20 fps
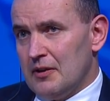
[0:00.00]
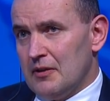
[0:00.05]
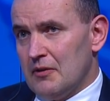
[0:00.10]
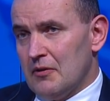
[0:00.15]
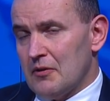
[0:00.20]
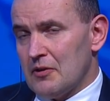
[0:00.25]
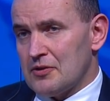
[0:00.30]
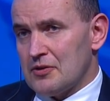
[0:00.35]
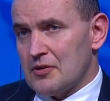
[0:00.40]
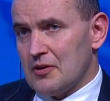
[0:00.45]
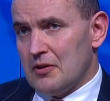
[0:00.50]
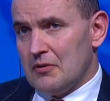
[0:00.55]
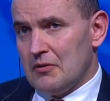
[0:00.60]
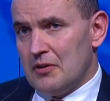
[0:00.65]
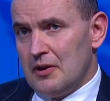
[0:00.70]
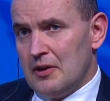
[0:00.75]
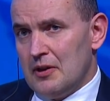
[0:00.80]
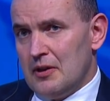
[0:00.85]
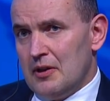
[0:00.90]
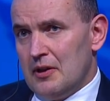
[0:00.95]
also
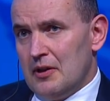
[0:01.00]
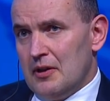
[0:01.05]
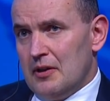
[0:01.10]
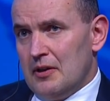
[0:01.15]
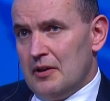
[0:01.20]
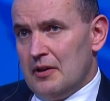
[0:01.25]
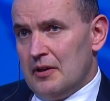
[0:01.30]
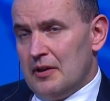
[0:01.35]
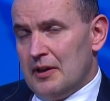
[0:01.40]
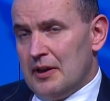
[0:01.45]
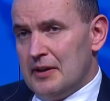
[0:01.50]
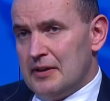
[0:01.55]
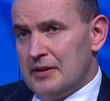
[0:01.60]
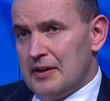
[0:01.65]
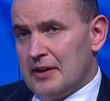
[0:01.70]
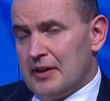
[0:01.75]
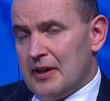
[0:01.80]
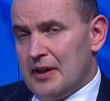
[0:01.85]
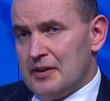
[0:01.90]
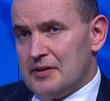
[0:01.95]

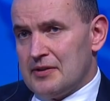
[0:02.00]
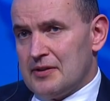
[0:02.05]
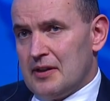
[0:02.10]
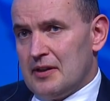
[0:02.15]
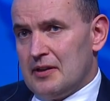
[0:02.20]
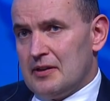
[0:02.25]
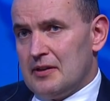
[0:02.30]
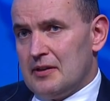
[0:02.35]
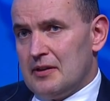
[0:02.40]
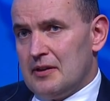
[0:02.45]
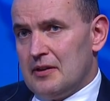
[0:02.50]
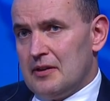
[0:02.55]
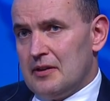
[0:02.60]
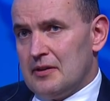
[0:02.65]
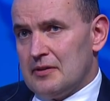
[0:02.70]
indicates and